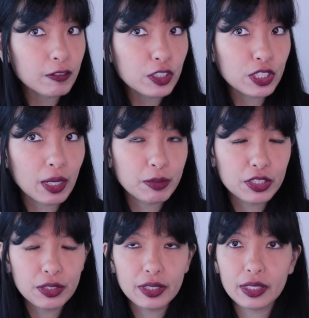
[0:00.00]
first time you
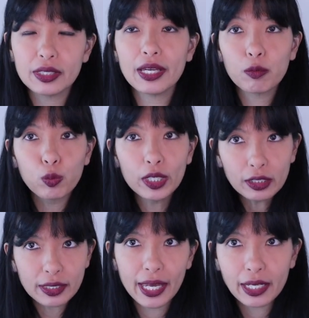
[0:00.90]
do this, it
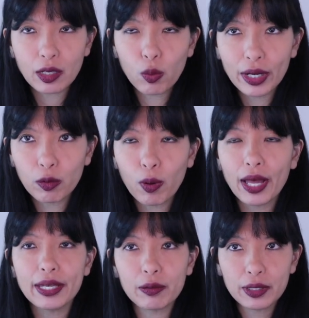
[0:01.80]
will take quite a
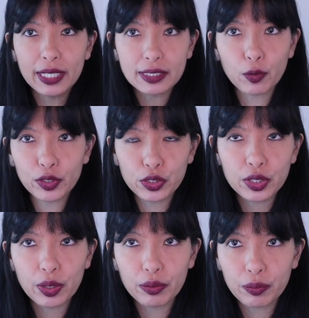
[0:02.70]
while. It is going to
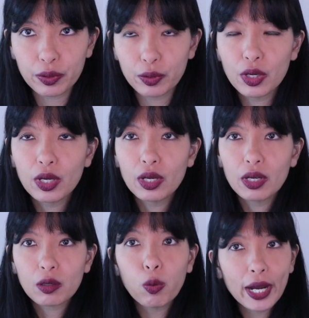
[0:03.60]
go through
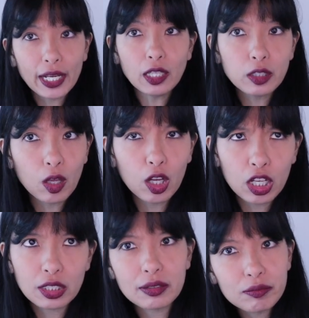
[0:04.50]
quite a
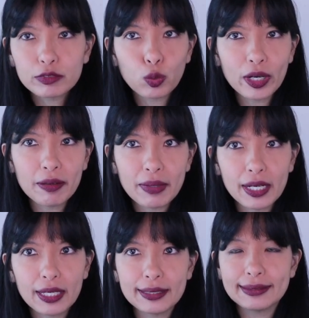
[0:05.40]
long twenty
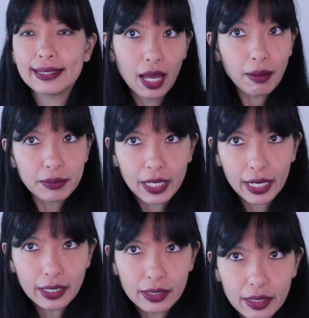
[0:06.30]
minute
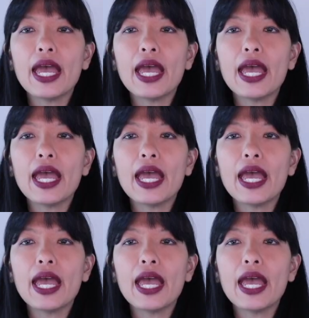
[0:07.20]
update,